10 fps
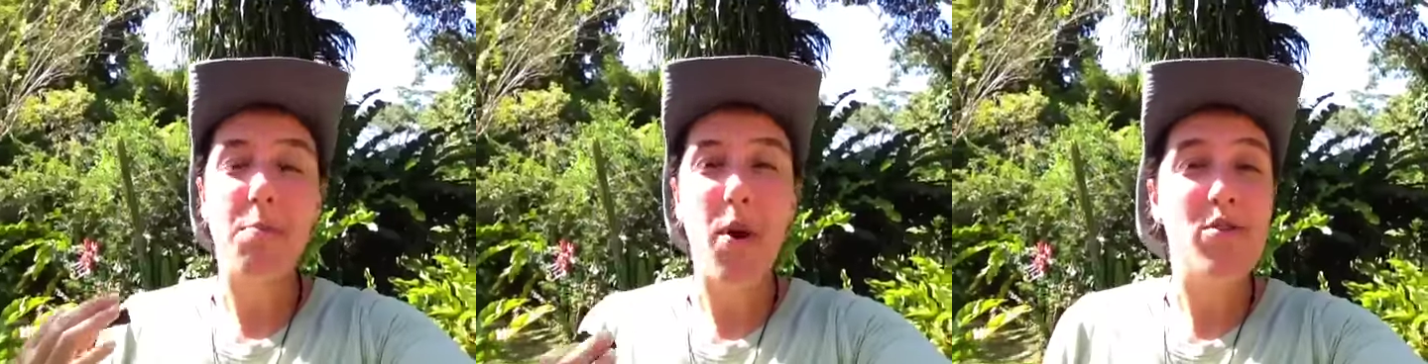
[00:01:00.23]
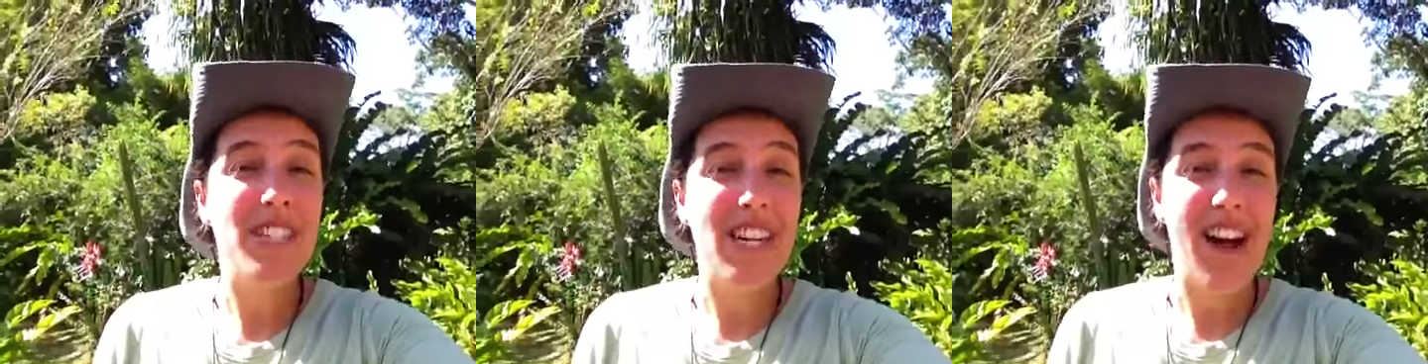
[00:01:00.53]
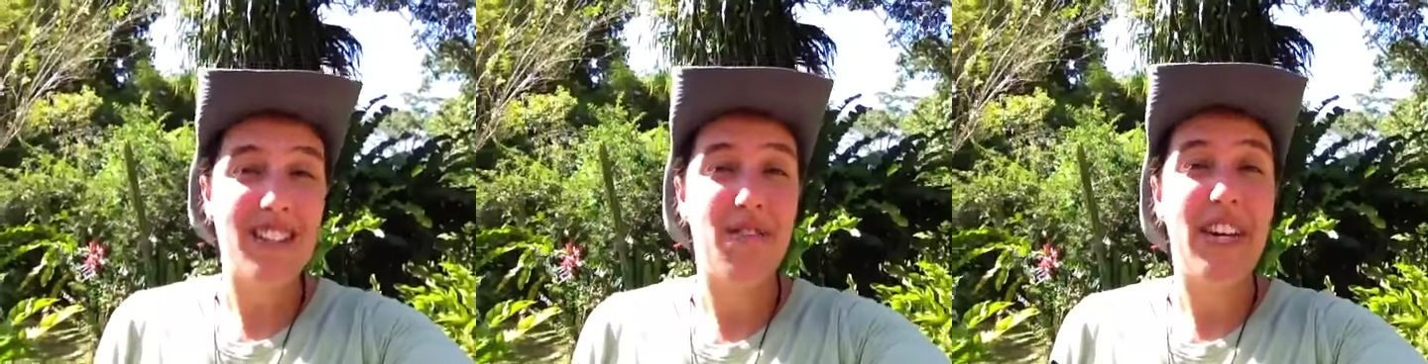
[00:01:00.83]
the pros and
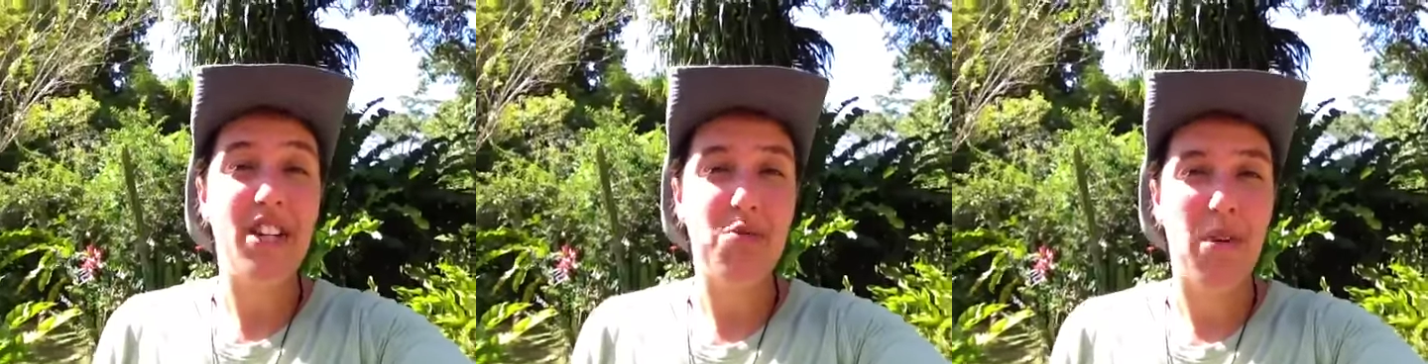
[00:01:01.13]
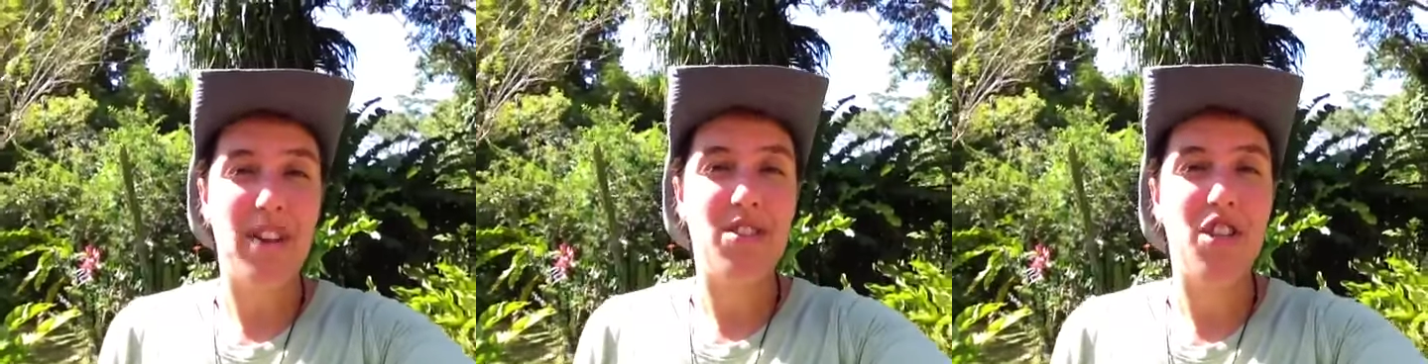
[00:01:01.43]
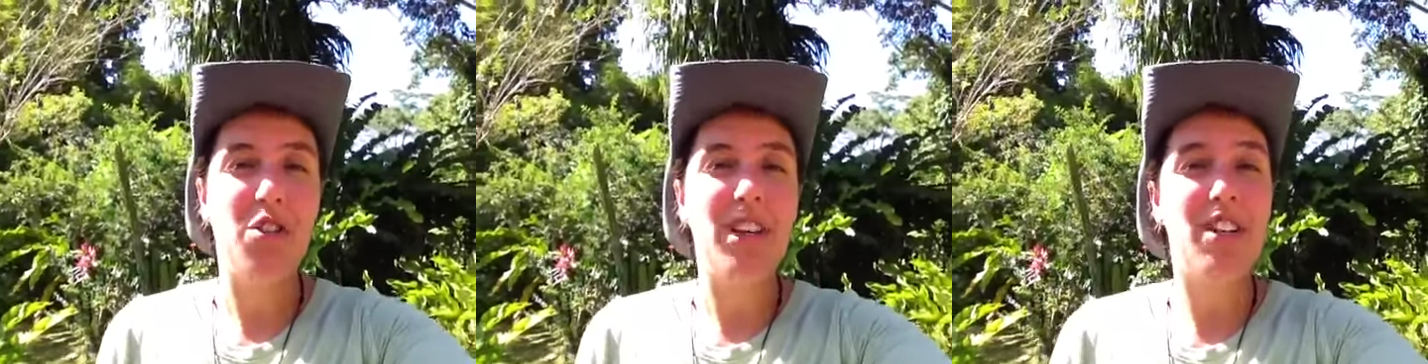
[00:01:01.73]
cons of each one, so
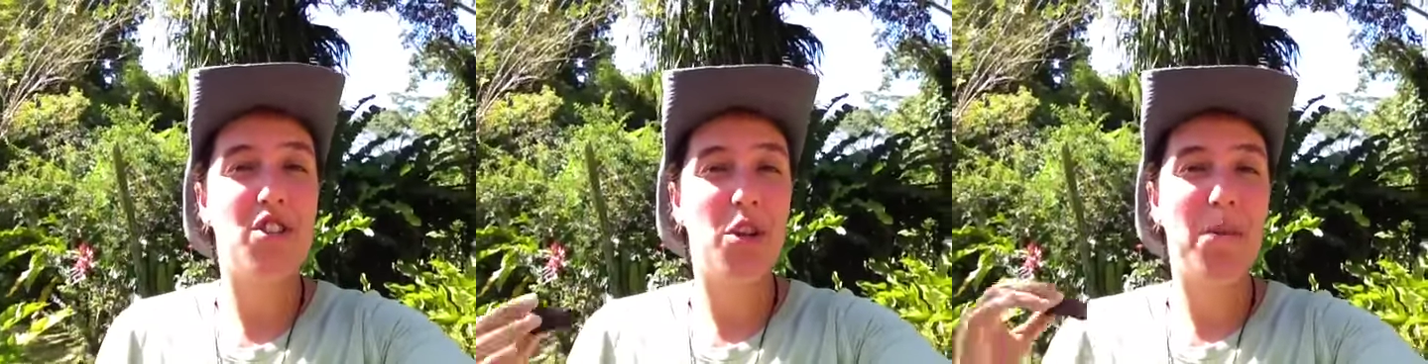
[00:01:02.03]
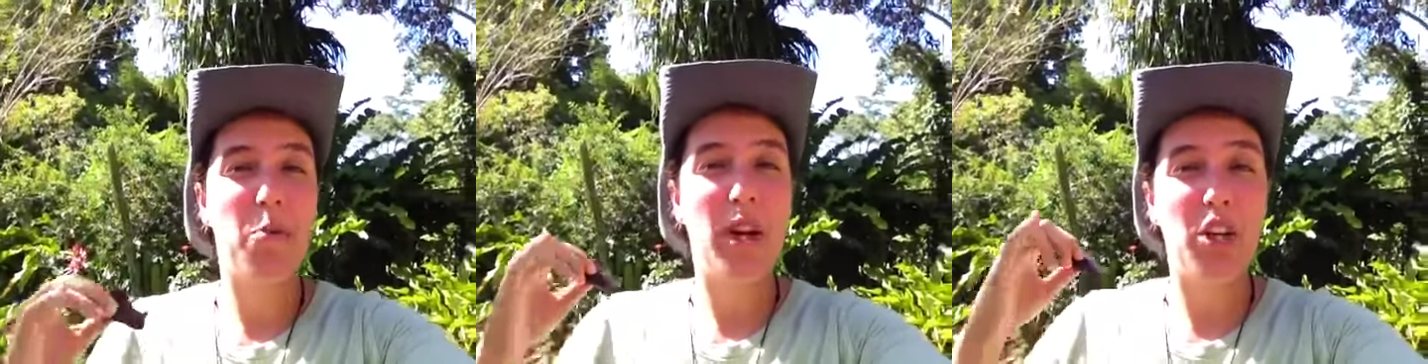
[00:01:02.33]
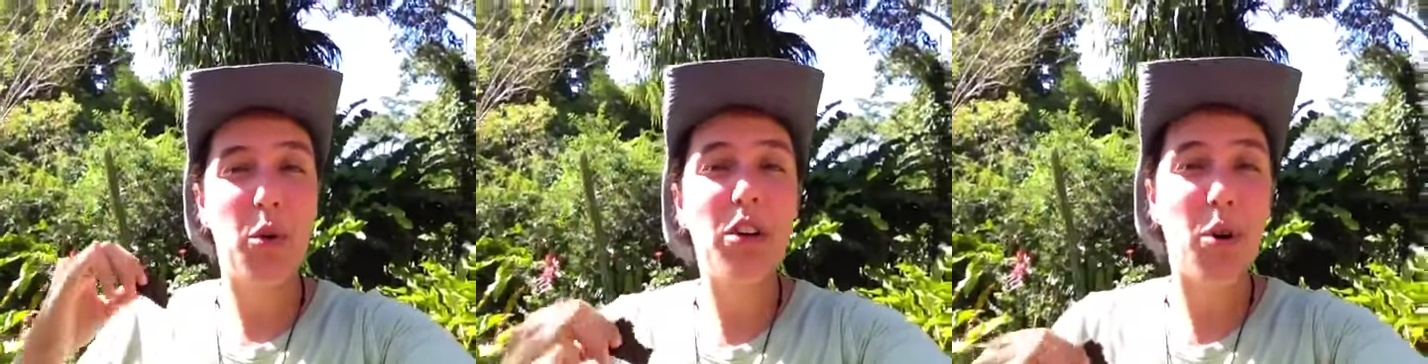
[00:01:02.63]
you can determine what
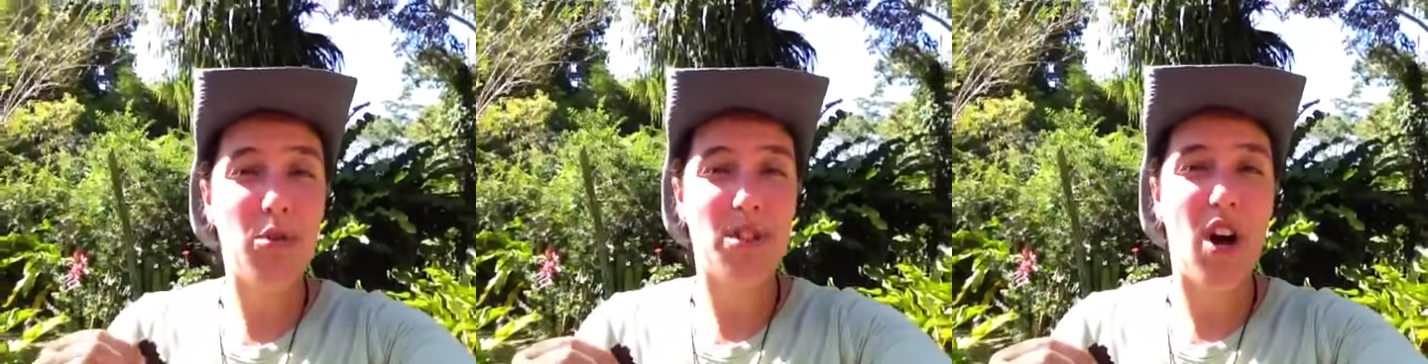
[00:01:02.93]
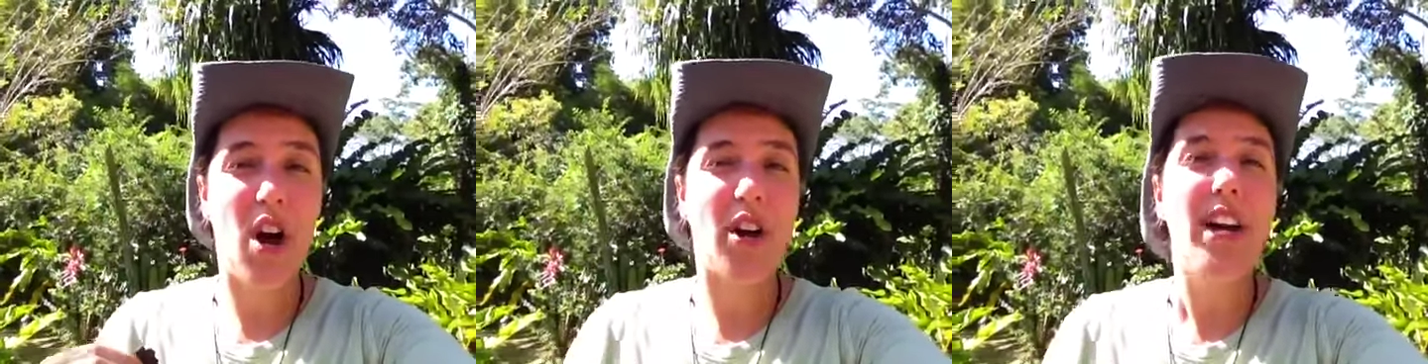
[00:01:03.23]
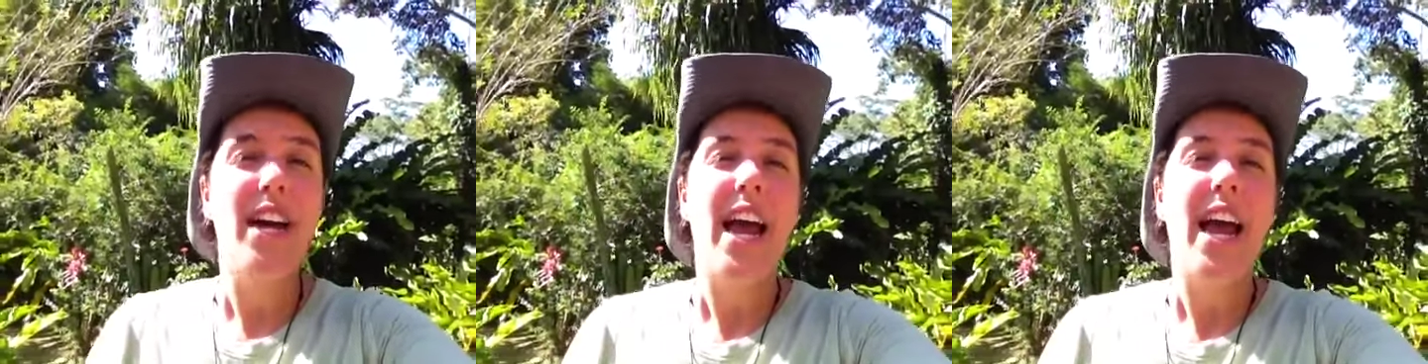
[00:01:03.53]
your goals are